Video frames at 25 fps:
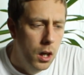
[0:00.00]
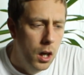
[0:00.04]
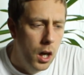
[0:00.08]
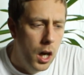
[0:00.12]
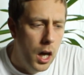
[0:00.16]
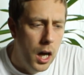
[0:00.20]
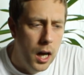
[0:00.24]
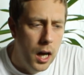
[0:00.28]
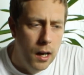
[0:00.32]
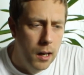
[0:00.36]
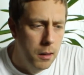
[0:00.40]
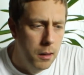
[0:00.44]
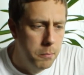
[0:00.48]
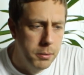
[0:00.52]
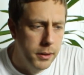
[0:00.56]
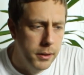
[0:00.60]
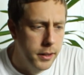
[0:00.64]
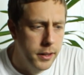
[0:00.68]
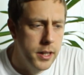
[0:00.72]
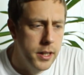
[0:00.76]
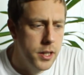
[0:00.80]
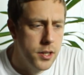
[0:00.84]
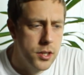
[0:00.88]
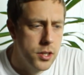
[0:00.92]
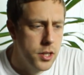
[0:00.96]
But
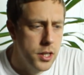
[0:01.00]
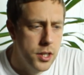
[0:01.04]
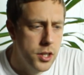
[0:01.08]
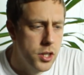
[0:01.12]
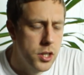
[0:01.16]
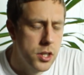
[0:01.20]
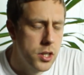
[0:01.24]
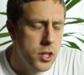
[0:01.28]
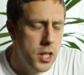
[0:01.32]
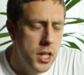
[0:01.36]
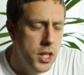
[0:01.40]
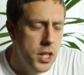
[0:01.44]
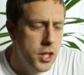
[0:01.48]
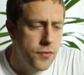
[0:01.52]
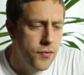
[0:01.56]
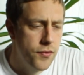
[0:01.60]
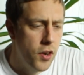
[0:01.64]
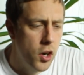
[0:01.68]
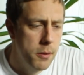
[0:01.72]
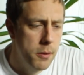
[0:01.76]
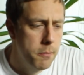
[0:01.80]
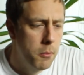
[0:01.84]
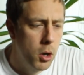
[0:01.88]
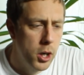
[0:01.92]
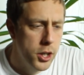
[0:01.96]
it's
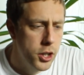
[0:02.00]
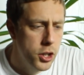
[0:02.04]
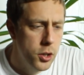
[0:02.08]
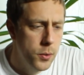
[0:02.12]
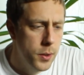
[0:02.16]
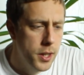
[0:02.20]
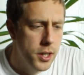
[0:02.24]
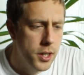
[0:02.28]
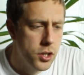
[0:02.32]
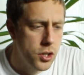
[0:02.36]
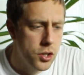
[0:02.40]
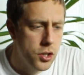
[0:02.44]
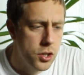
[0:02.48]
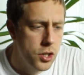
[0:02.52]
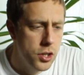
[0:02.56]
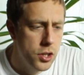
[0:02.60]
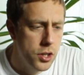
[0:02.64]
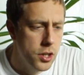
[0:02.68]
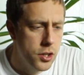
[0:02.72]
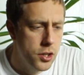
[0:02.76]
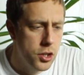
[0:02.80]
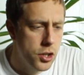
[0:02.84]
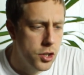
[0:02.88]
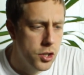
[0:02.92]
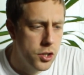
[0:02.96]
very minute.
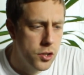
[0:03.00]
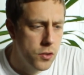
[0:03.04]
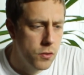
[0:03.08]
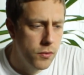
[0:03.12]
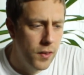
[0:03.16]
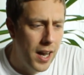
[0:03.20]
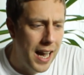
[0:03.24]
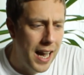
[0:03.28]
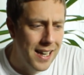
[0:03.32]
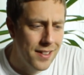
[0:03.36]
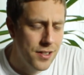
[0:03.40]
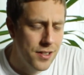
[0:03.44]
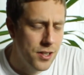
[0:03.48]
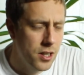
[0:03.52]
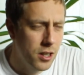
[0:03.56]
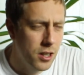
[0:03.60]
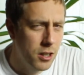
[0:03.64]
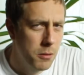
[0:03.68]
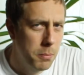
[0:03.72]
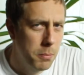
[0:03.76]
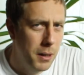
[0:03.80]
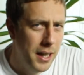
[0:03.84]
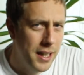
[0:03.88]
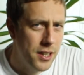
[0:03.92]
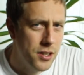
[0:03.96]
It just sort of adds to the
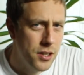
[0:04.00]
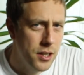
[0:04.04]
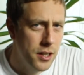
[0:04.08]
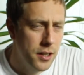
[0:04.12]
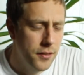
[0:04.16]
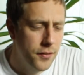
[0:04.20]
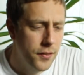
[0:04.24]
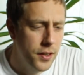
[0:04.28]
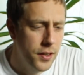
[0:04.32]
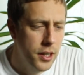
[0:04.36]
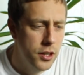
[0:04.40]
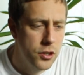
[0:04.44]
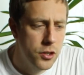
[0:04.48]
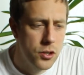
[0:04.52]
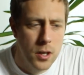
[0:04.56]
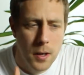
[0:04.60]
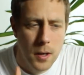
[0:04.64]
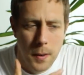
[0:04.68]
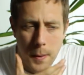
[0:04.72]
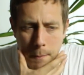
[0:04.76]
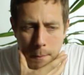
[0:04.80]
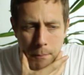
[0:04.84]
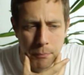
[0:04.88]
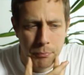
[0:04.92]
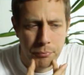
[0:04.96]
complexity of the finish.
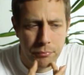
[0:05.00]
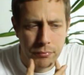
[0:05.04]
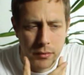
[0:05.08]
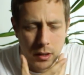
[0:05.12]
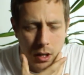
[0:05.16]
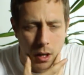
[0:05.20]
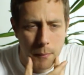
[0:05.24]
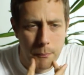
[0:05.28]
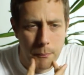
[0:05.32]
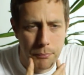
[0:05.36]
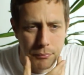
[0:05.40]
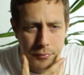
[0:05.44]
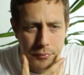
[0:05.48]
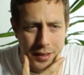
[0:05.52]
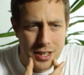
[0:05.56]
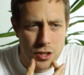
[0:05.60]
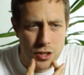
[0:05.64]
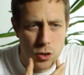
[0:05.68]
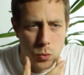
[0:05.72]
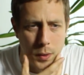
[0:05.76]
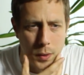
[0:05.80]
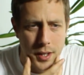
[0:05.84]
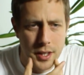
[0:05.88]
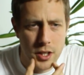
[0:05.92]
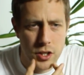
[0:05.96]
That
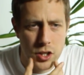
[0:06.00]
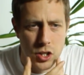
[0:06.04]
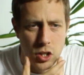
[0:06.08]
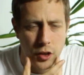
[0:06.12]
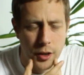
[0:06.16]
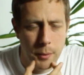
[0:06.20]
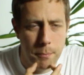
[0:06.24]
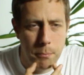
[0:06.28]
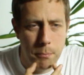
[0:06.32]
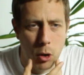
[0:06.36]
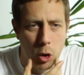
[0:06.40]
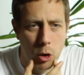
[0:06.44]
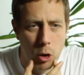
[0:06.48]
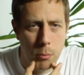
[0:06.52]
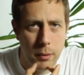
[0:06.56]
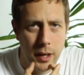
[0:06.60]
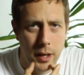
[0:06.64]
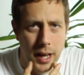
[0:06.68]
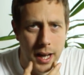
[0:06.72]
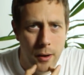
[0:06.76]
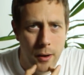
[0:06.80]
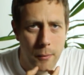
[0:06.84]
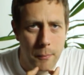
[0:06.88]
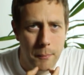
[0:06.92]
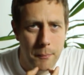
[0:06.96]
sweetness starting to pop
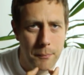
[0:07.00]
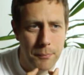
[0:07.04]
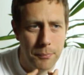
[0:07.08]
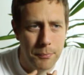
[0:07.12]
now.